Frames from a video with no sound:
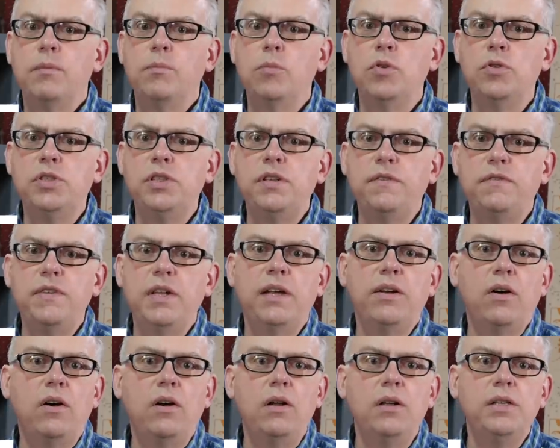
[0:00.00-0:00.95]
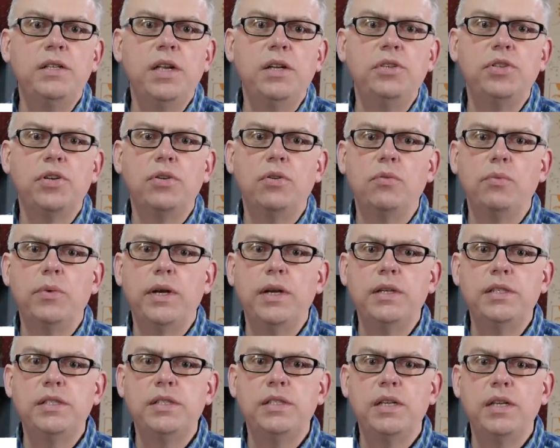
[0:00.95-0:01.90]
most, if not all, digital
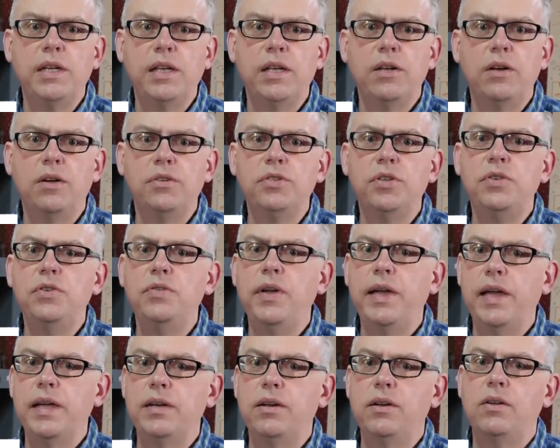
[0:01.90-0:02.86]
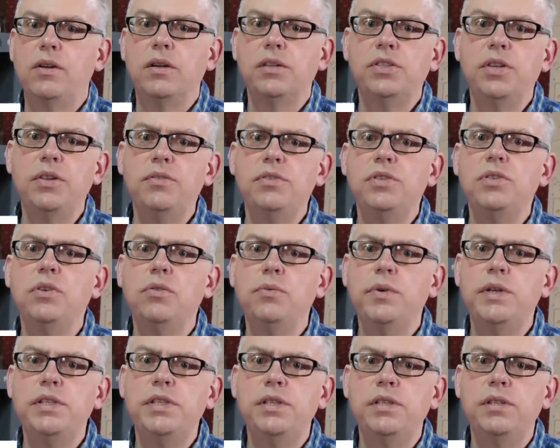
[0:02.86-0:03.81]
rigs can also do analog, so there's no
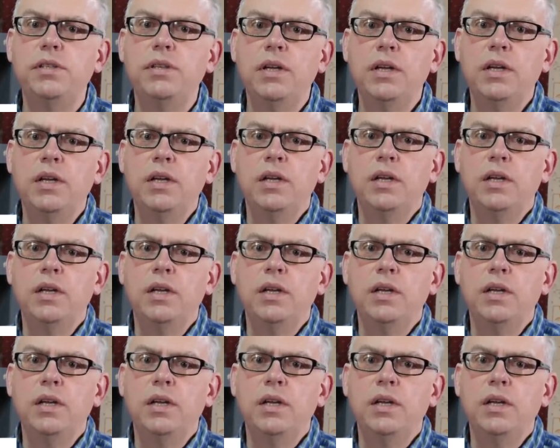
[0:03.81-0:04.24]
reason